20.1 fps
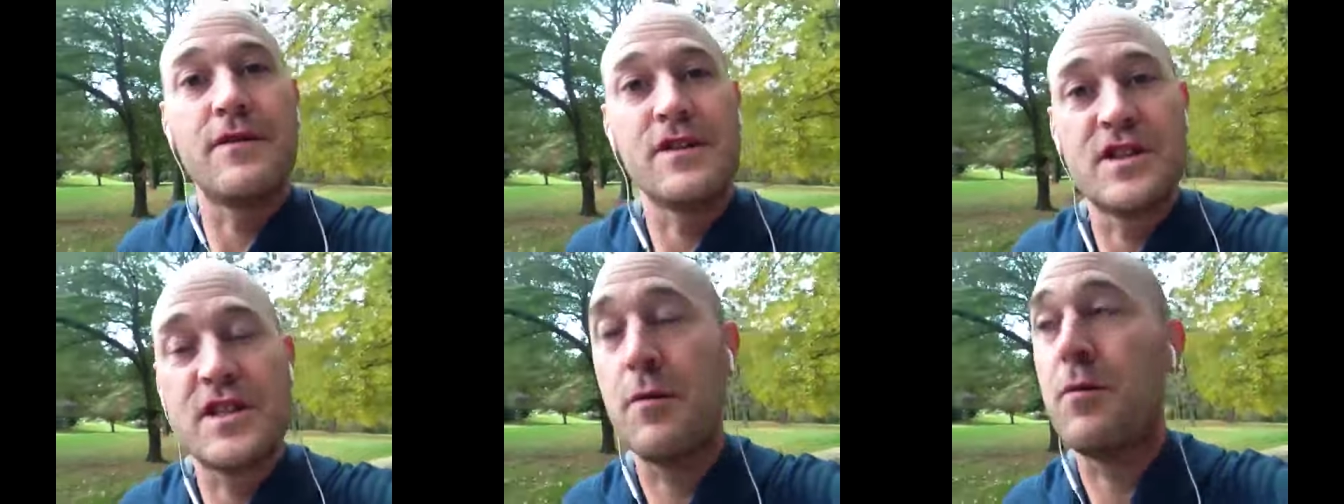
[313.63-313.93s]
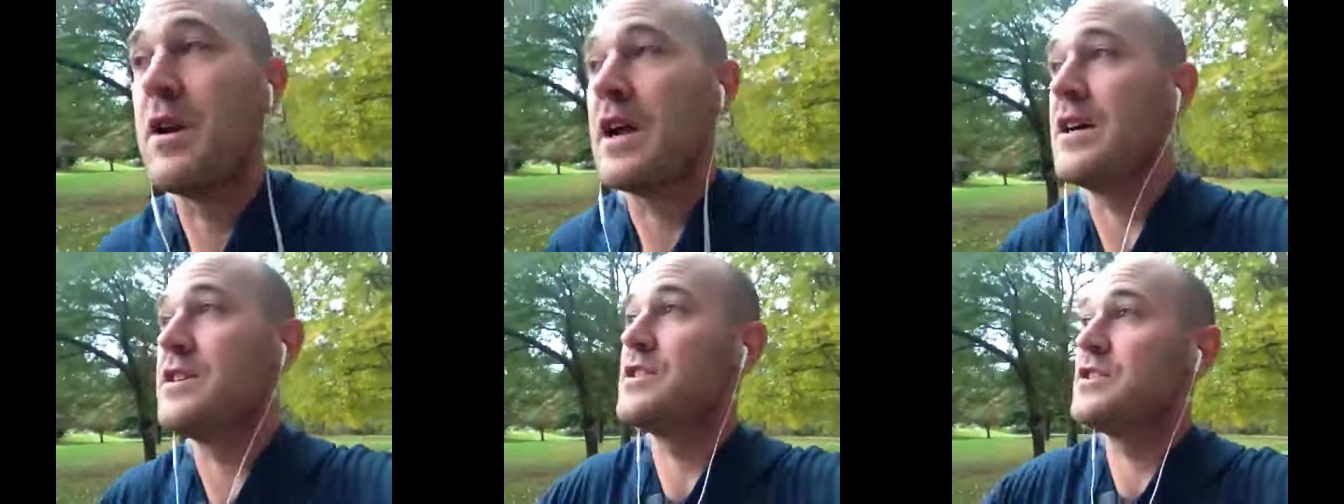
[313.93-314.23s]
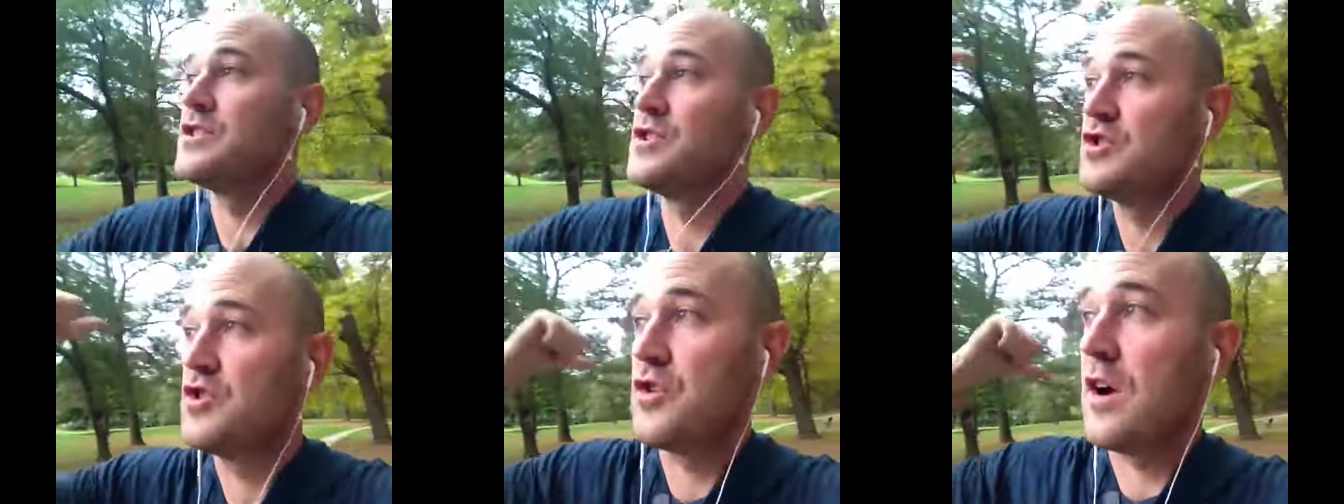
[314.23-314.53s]
and someone else
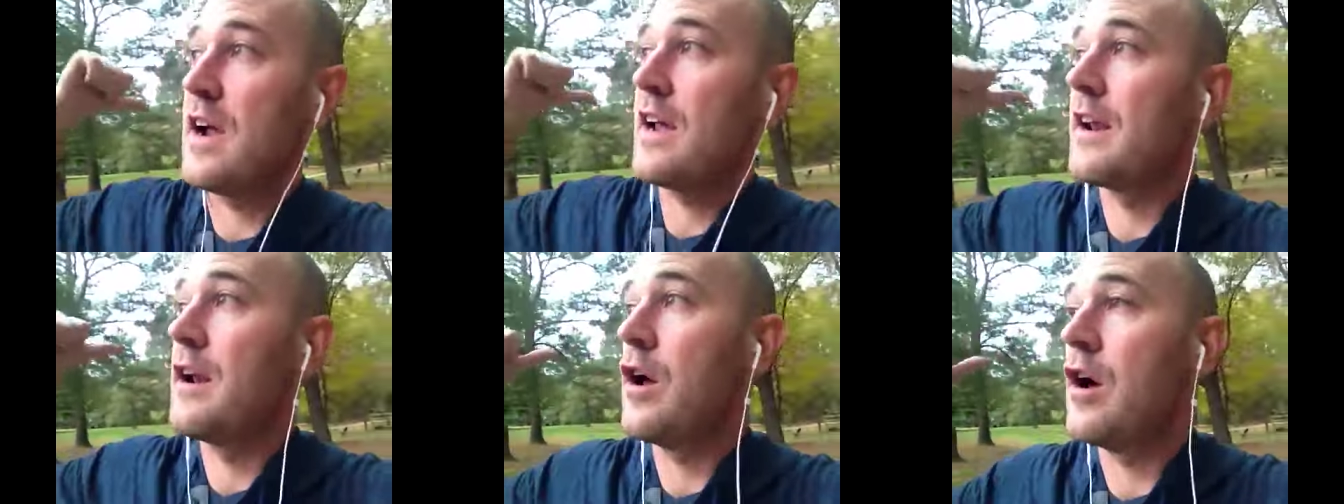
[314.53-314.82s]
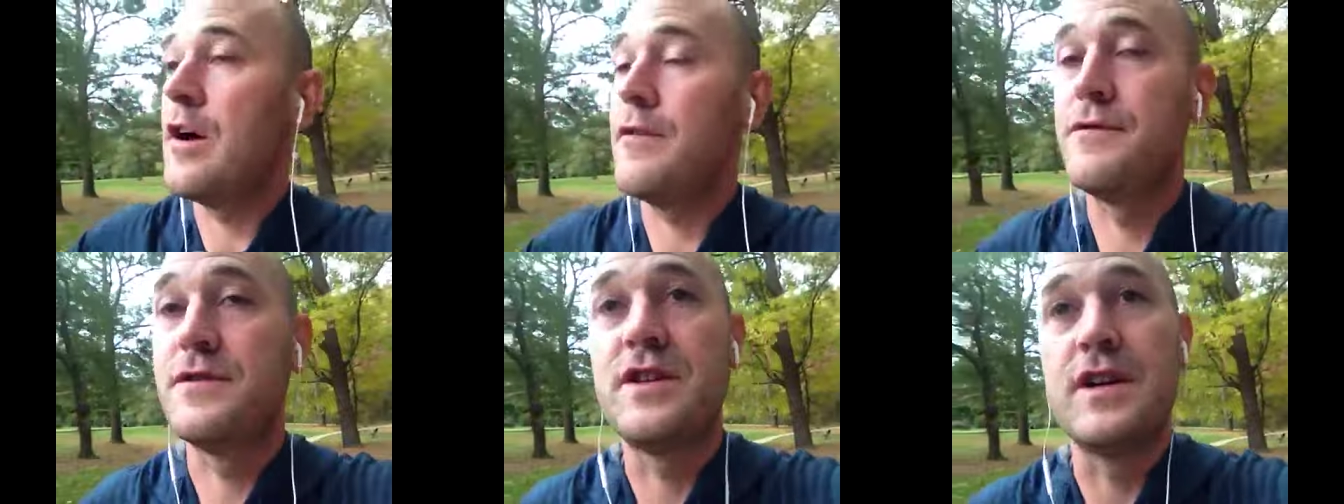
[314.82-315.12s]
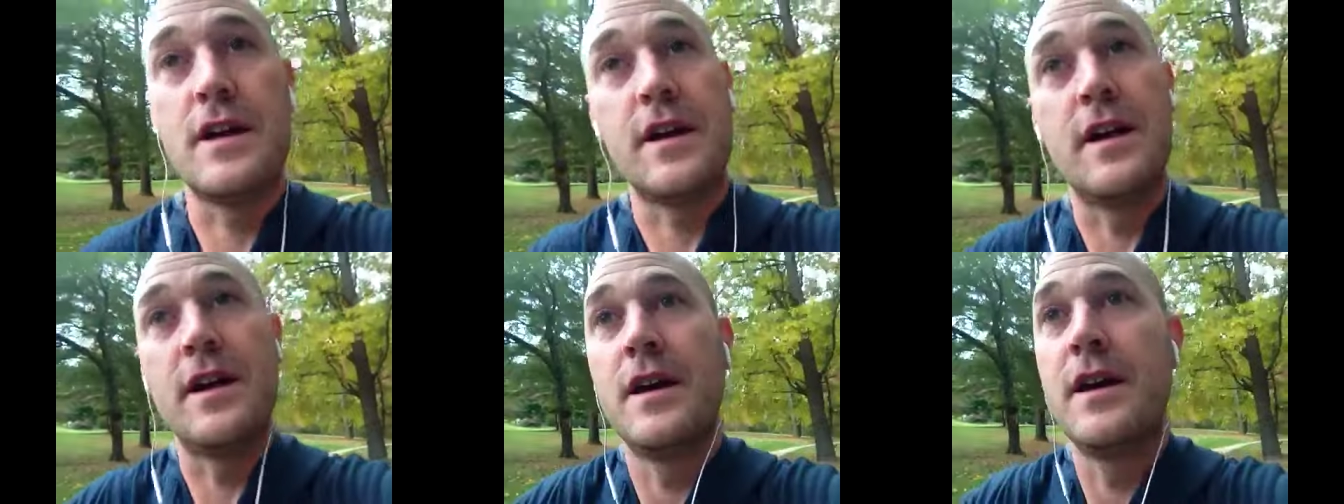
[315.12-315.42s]
is trucking off
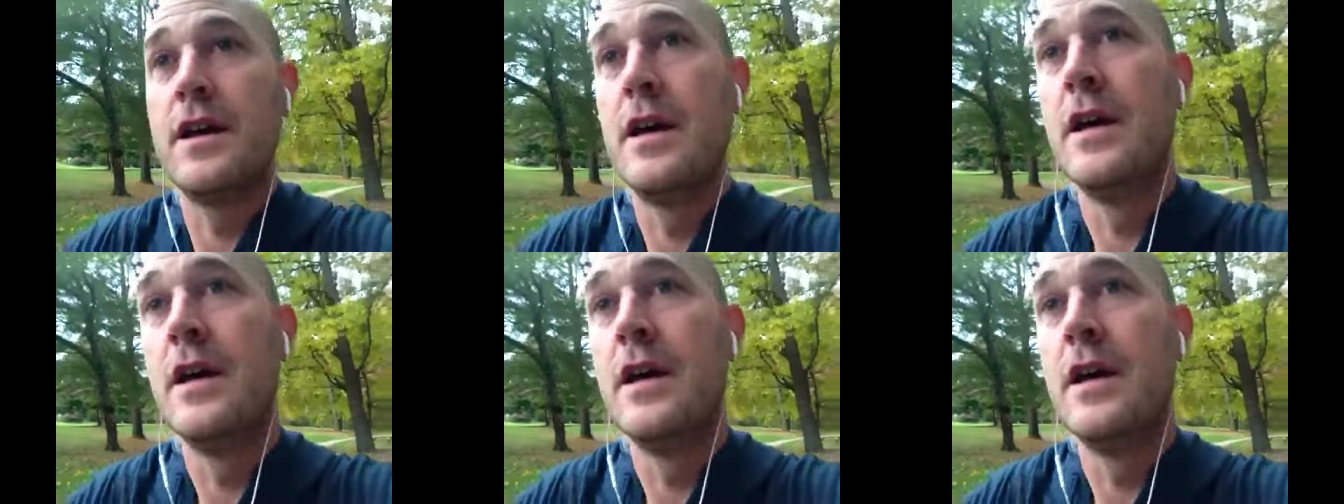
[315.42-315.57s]
to